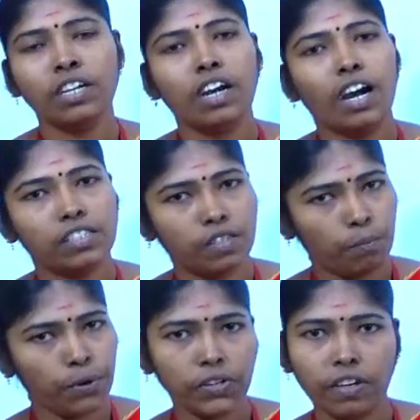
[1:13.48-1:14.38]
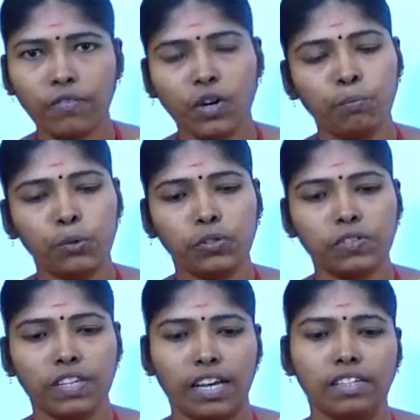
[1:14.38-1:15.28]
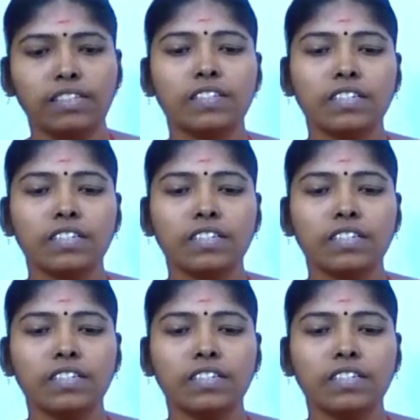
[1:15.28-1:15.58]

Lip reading: Our support of computer science